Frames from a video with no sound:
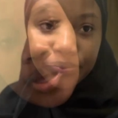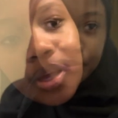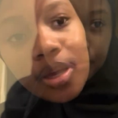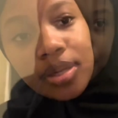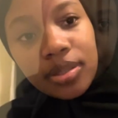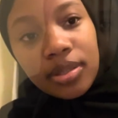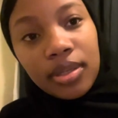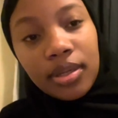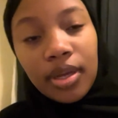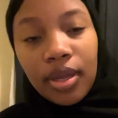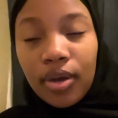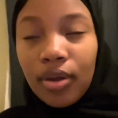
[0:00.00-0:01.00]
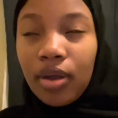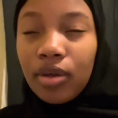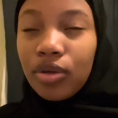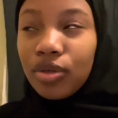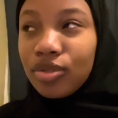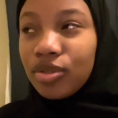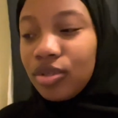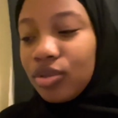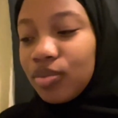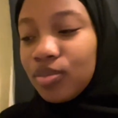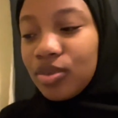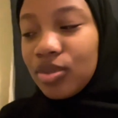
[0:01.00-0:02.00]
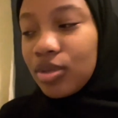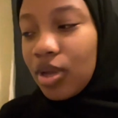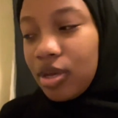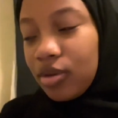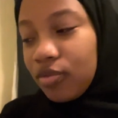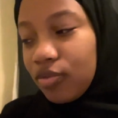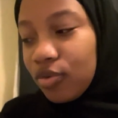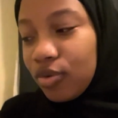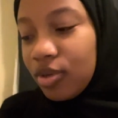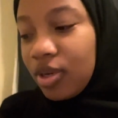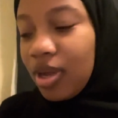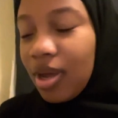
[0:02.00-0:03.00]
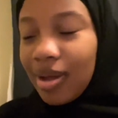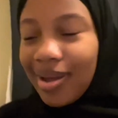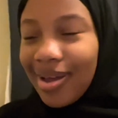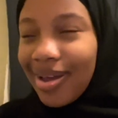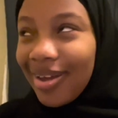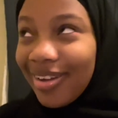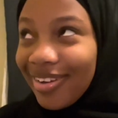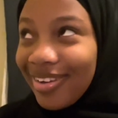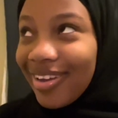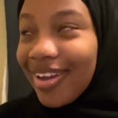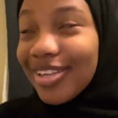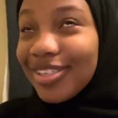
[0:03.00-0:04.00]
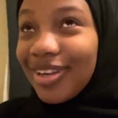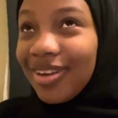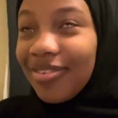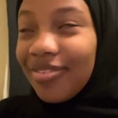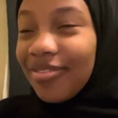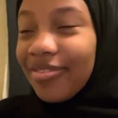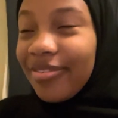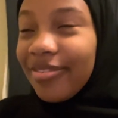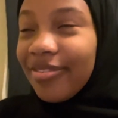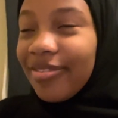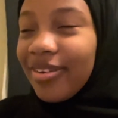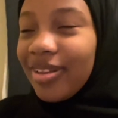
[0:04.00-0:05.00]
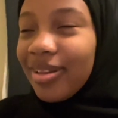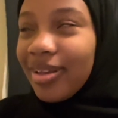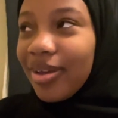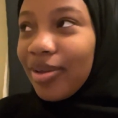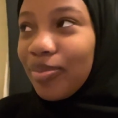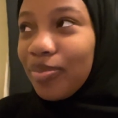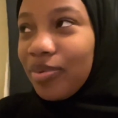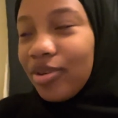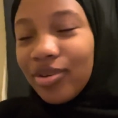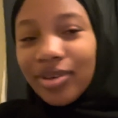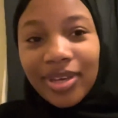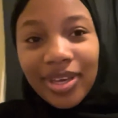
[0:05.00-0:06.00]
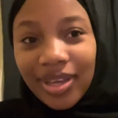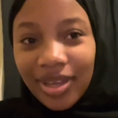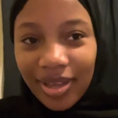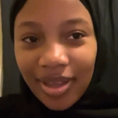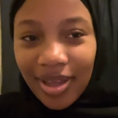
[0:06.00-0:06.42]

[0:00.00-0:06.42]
I still cannot consume solid food. I actually feel like puking,